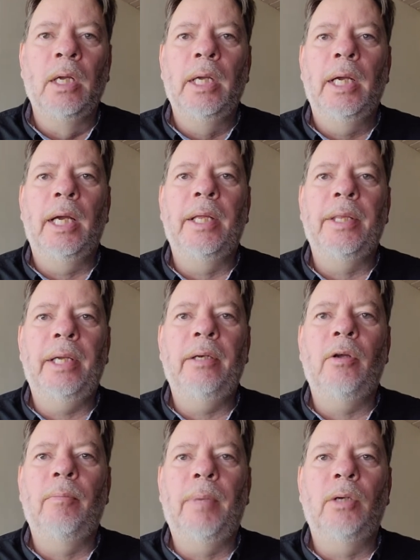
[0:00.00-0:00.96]
And
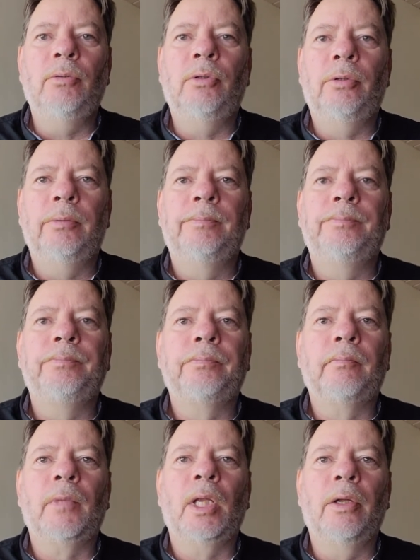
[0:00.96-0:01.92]
then about
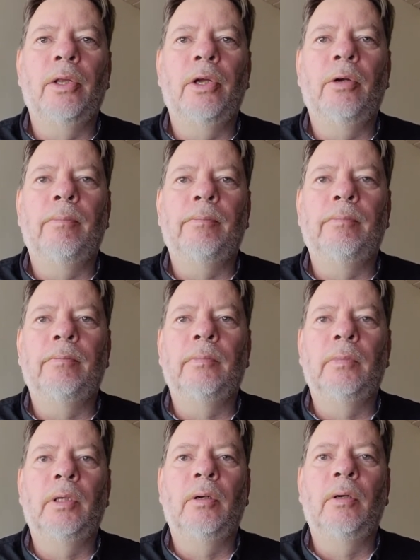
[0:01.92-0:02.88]
the
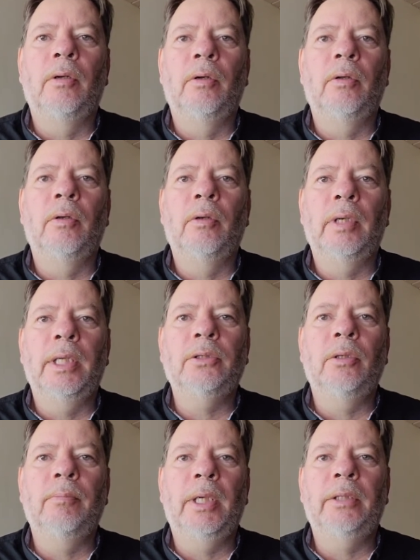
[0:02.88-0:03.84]

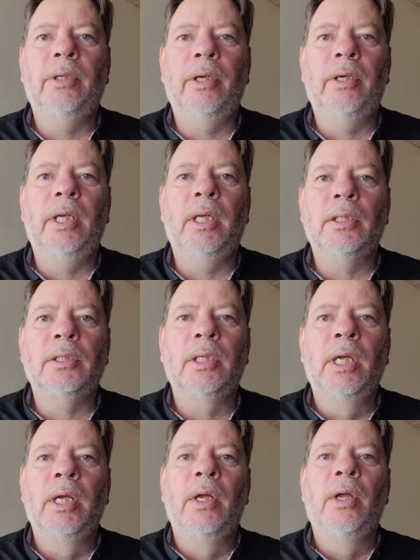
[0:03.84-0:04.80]
lesson materials,
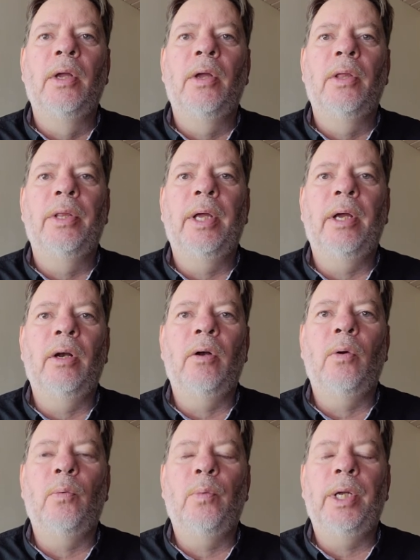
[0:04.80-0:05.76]

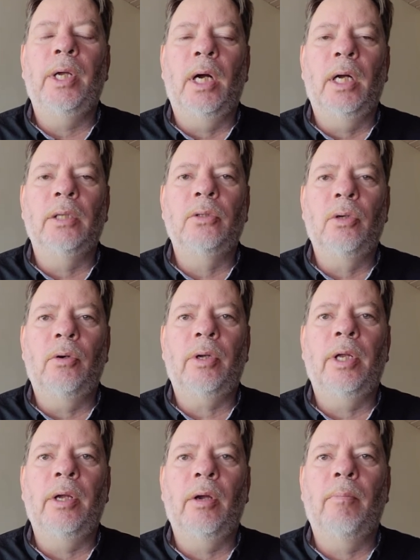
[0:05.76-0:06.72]
there we are
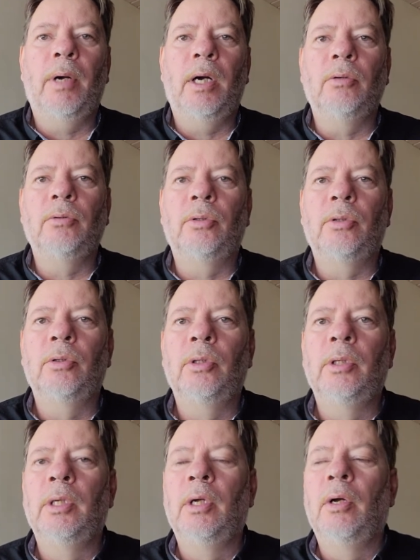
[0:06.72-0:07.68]
talking about,
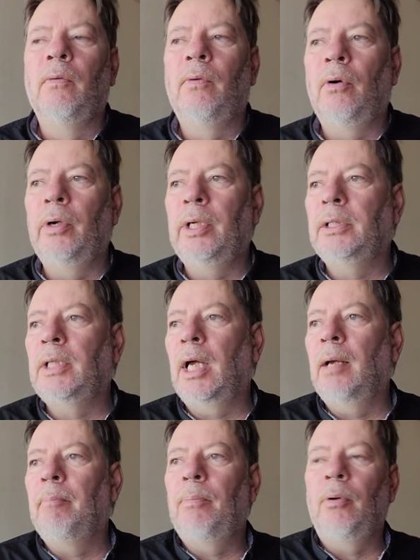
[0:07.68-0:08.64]
for
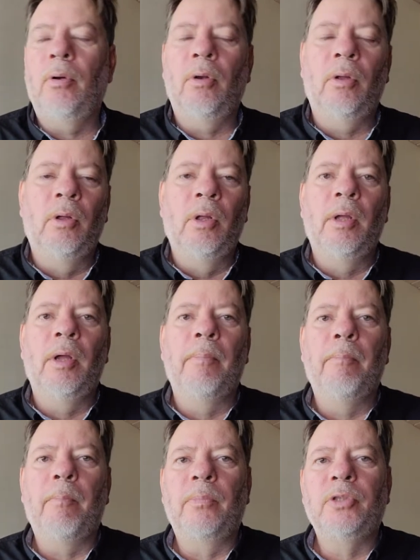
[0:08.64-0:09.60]
example,
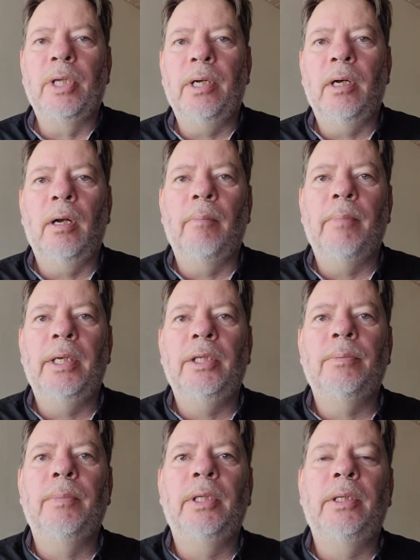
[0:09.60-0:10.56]
general
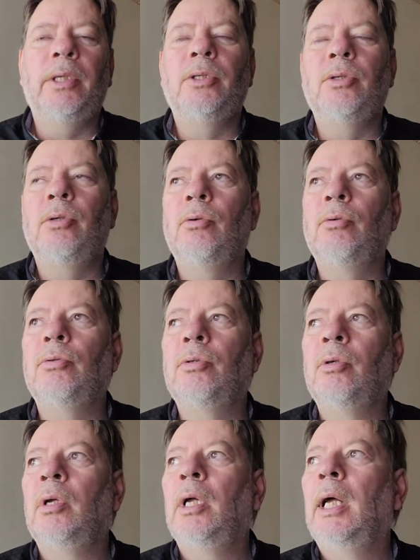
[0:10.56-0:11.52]
management issues
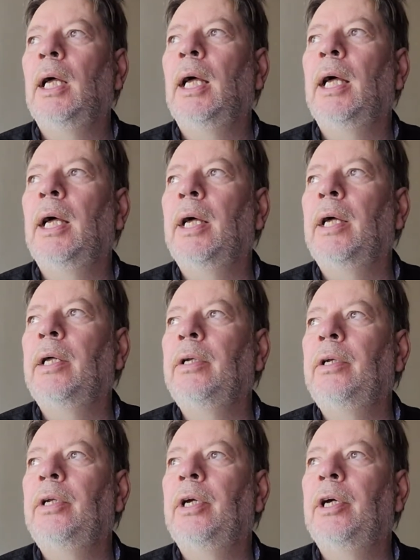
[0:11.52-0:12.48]
and